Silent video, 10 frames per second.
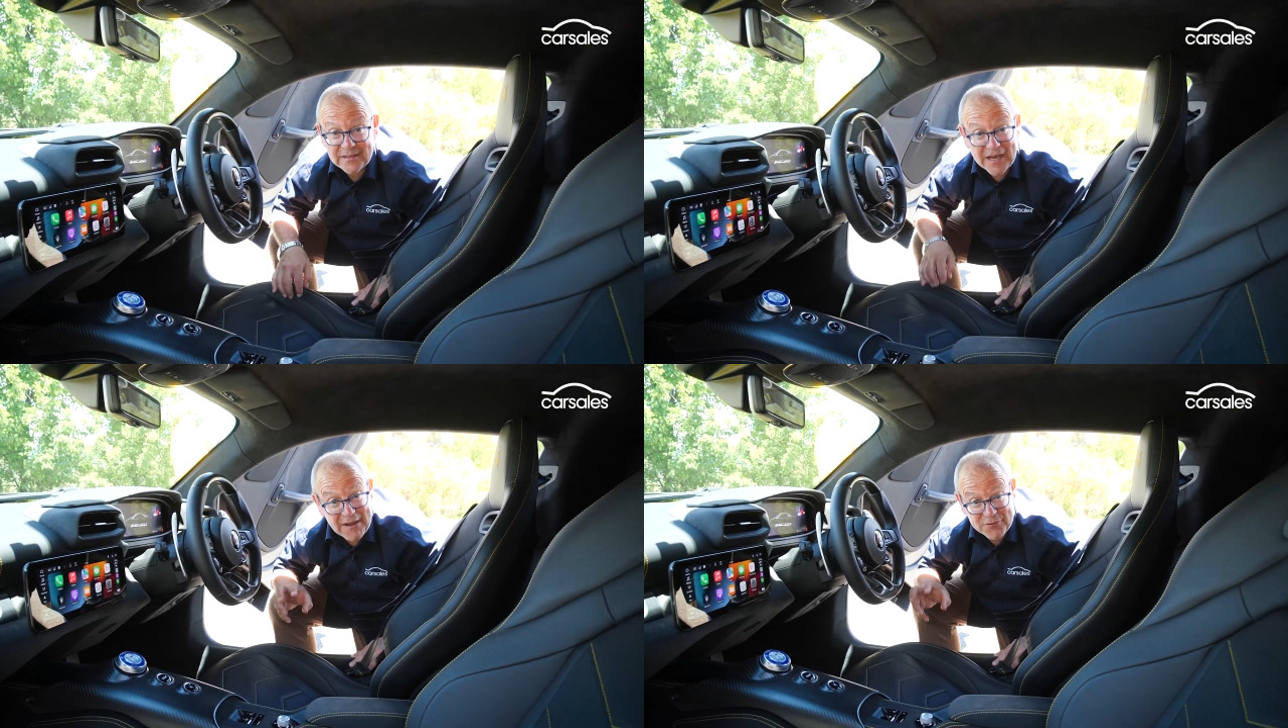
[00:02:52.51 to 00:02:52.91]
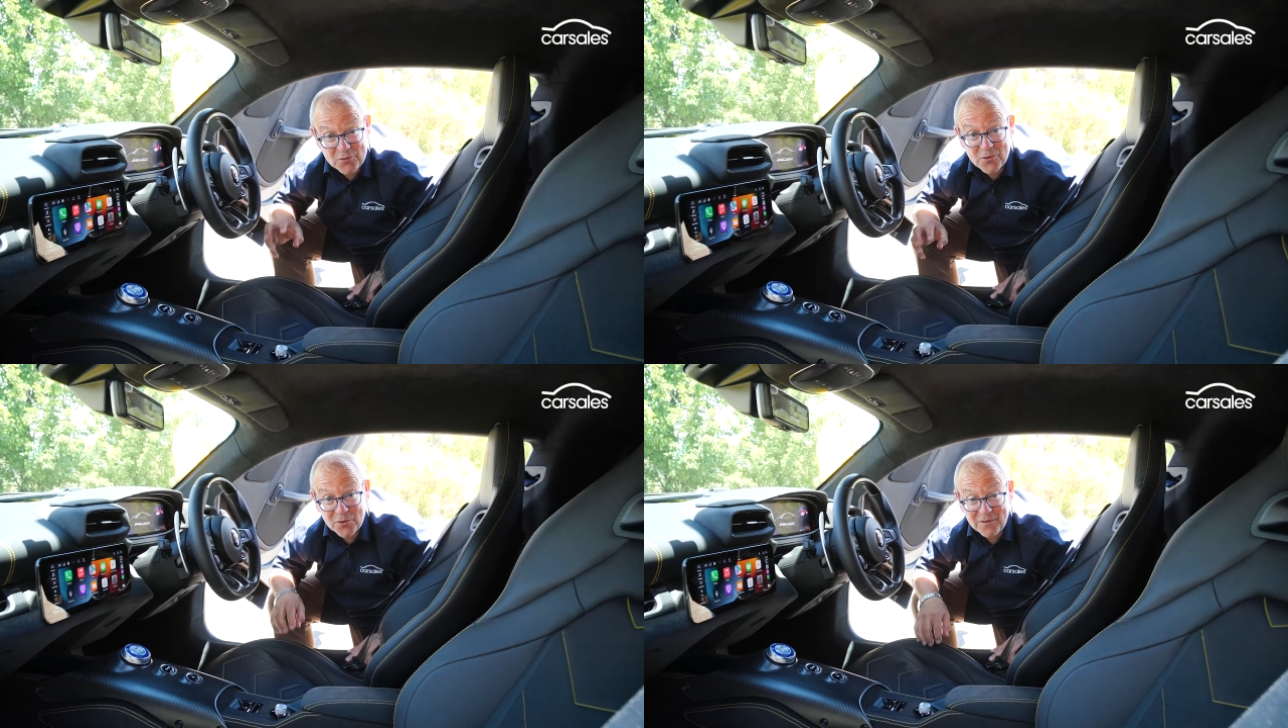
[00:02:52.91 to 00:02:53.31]
And after
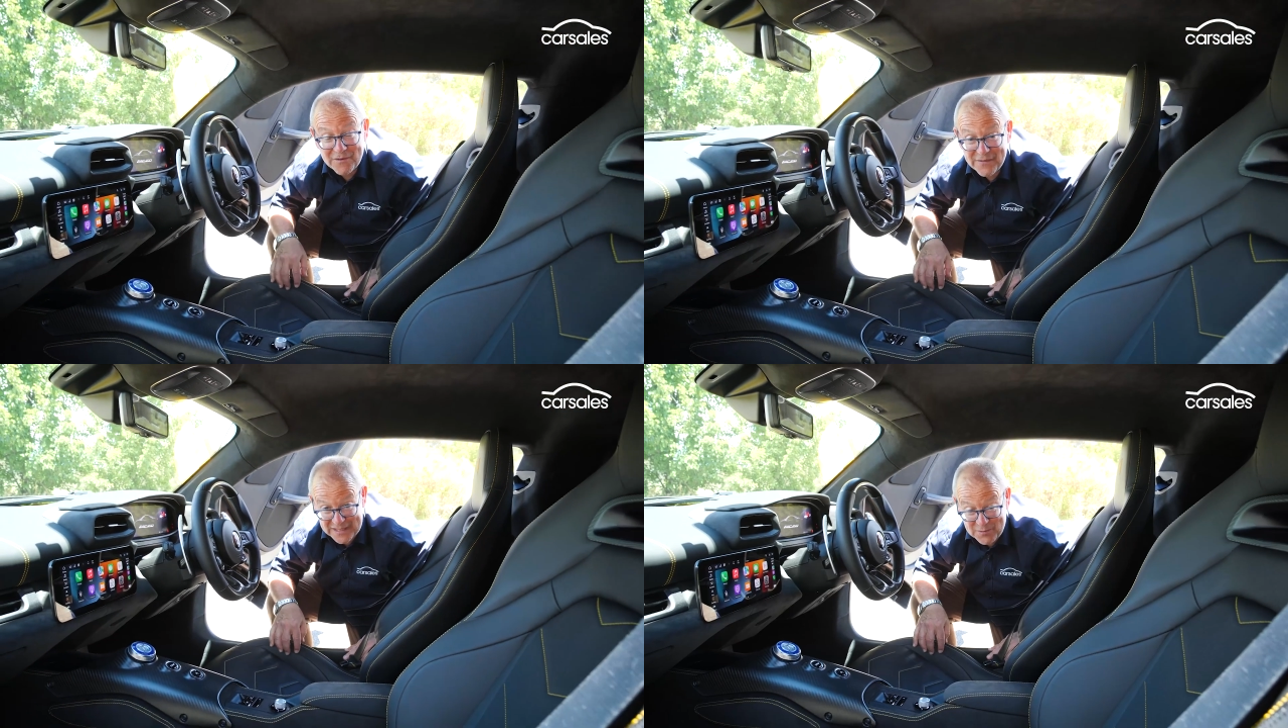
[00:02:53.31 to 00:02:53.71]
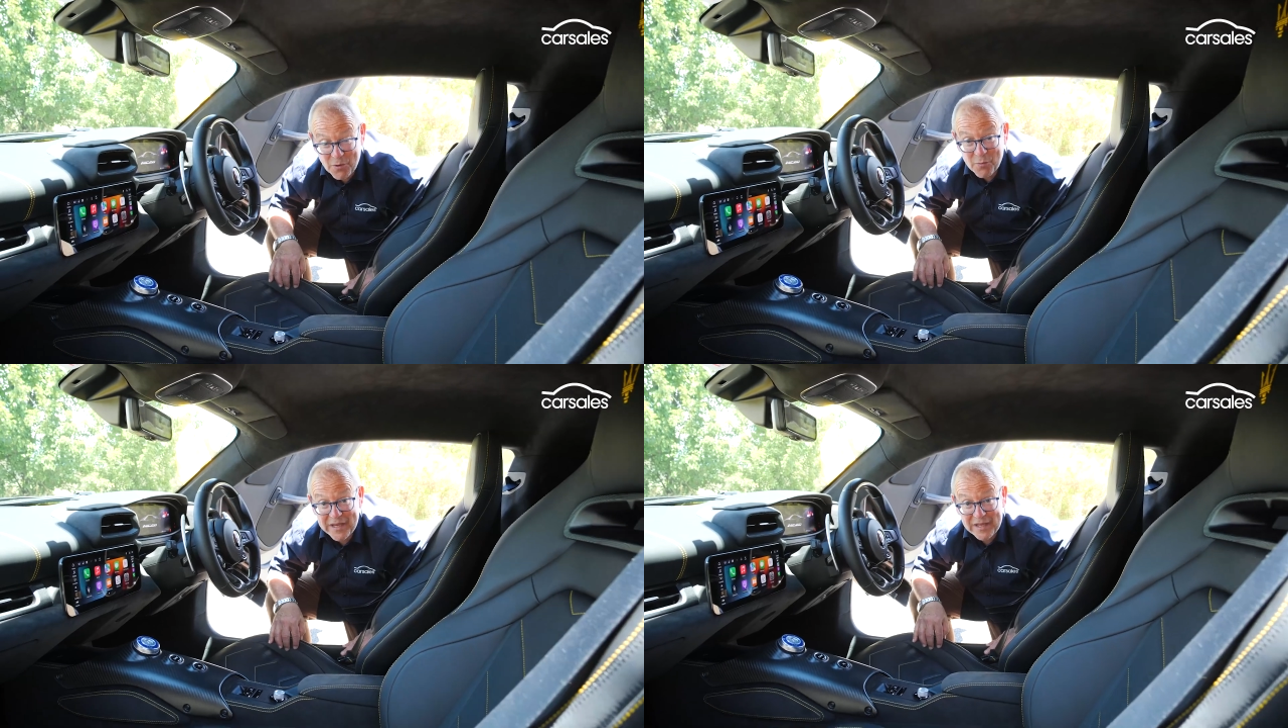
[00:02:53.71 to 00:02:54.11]
all, that's
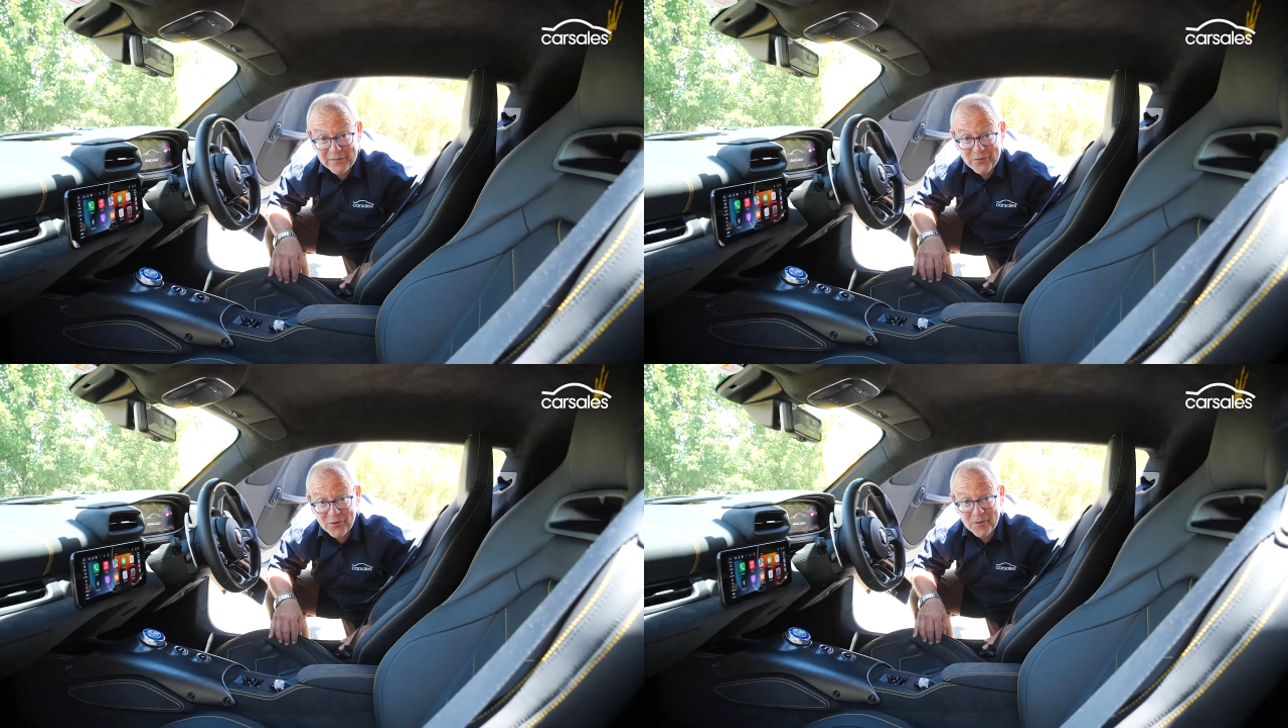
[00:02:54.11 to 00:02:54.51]
what we're here for.